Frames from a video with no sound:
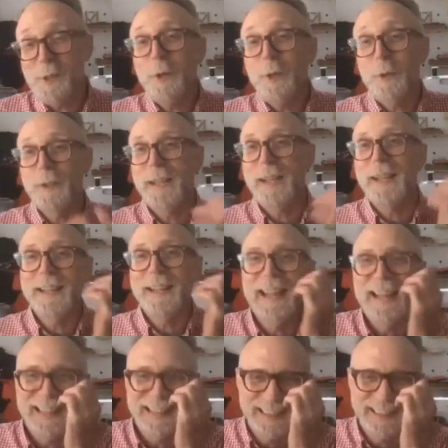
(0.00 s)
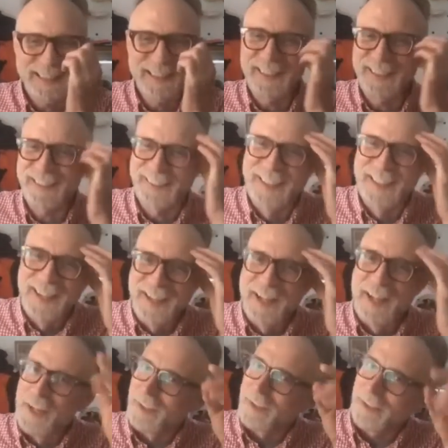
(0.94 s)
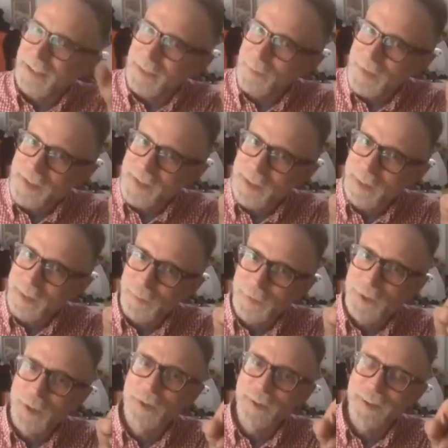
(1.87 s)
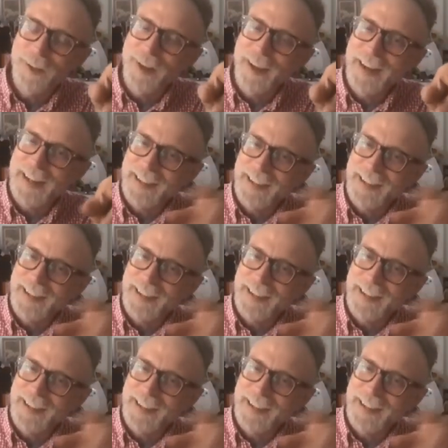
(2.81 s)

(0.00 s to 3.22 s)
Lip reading: true. Yeah, yeah. Leave the stuff you don't like,